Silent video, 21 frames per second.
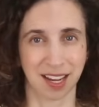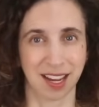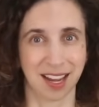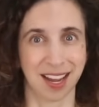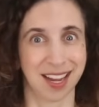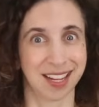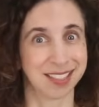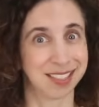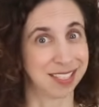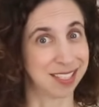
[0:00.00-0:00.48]

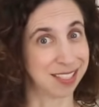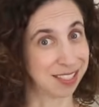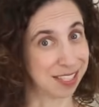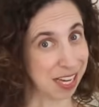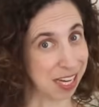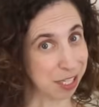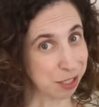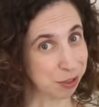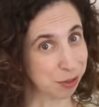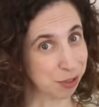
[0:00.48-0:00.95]
And since
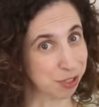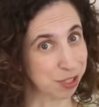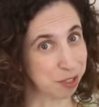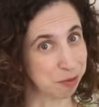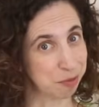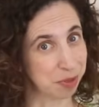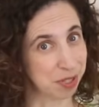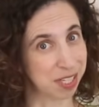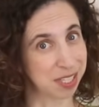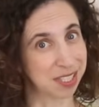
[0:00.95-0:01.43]

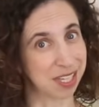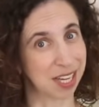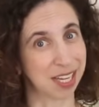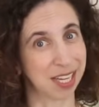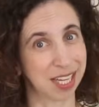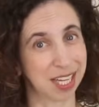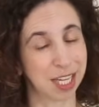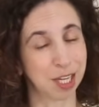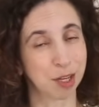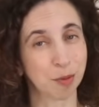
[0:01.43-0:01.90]
estrogen plays a
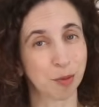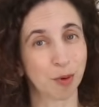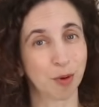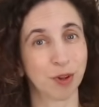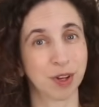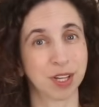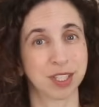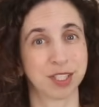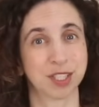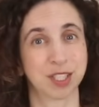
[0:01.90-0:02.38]
key
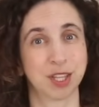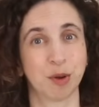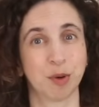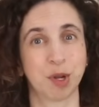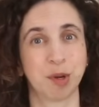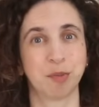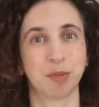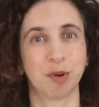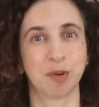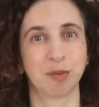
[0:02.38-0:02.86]
role in
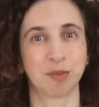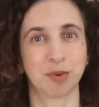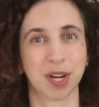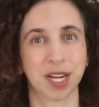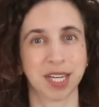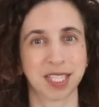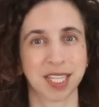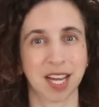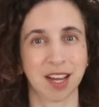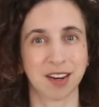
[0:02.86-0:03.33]
slowing bone
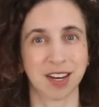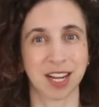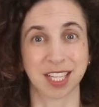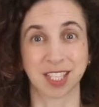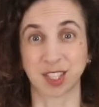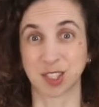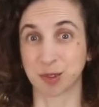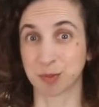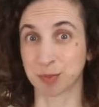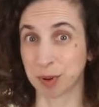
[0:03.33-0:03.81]
breakdown,
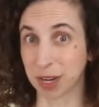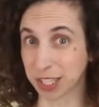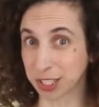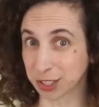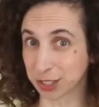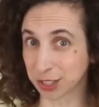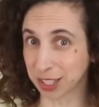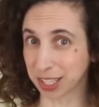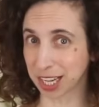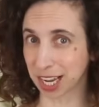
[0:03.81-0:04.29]

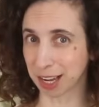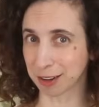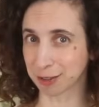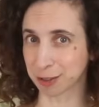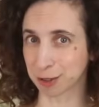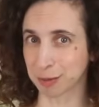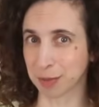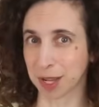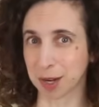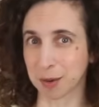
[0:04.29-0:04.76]
especially
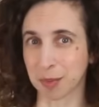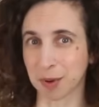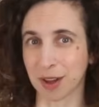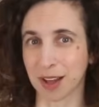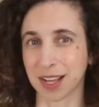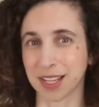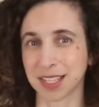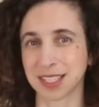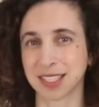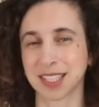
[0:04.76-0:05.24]
after
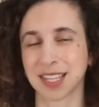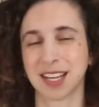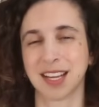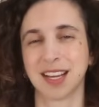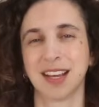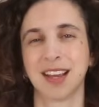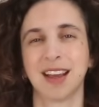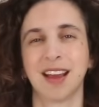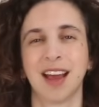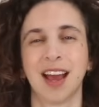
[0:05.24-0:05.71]
menopause,
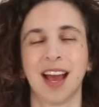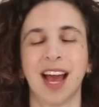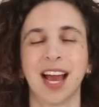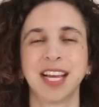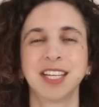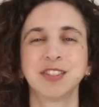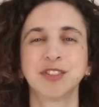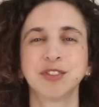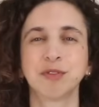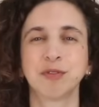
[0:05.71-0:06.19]

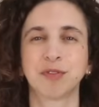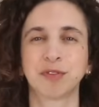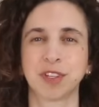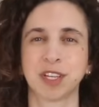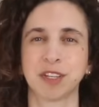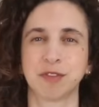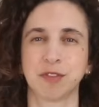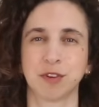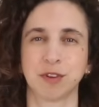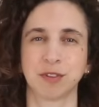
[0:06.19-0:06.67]

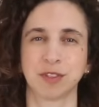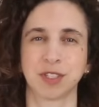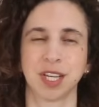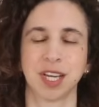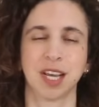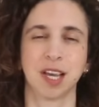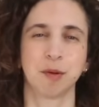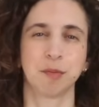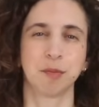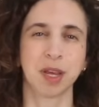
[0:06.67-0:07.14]
Isoflavones
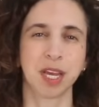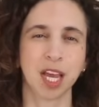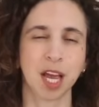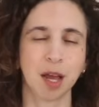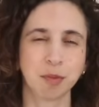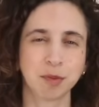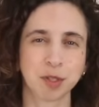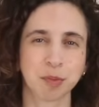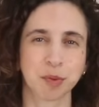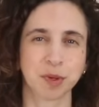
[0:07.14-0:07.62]
may
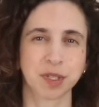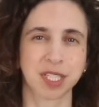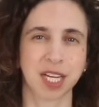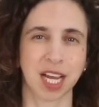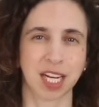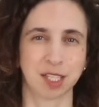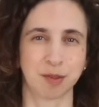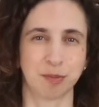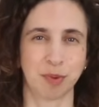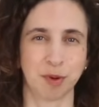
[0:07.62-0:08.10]
help to
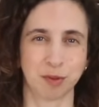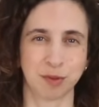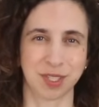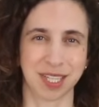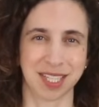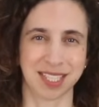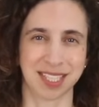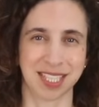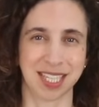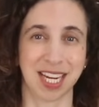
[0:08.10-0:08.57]
protect bone
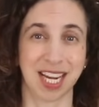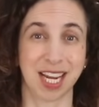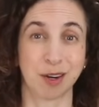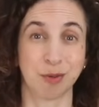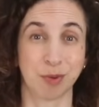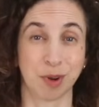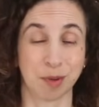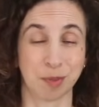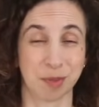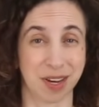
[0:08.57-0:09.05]
density
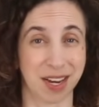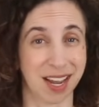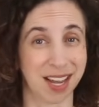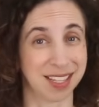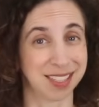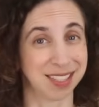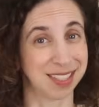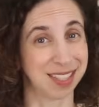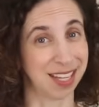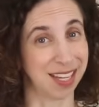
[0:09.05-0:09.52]
in women
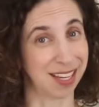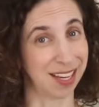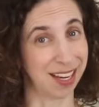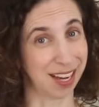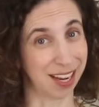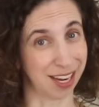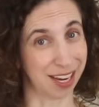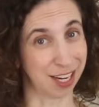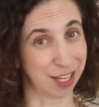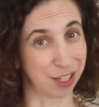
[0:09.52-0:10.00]
as they
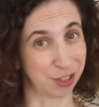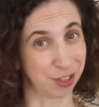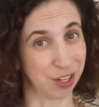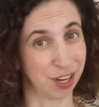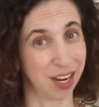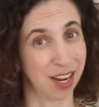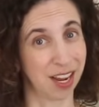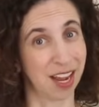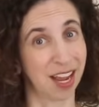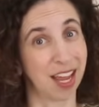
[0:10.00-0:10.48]
age
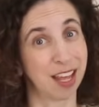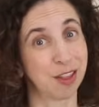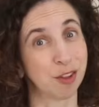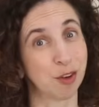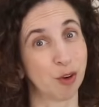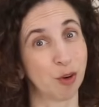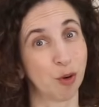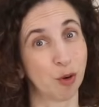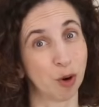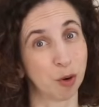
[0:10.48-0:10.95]
and
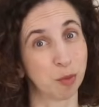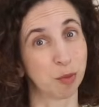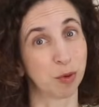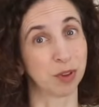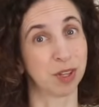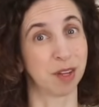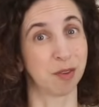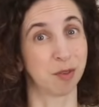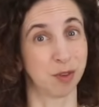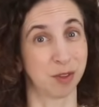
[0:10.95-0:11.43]
their
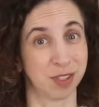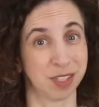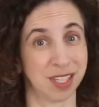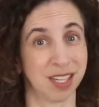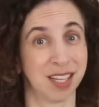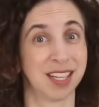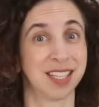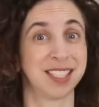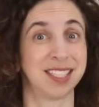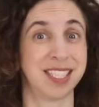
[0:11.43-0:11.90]
hormone levels
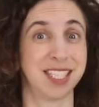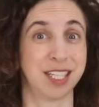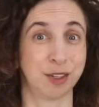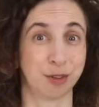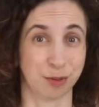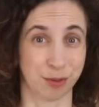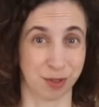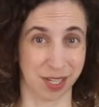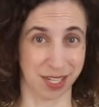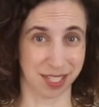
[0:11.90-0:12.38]

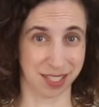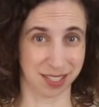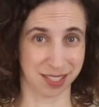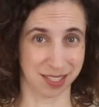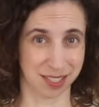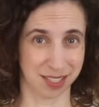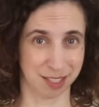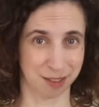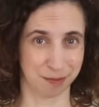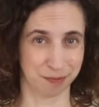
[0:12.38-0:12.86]

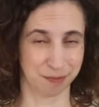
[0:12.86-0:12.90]
decrease.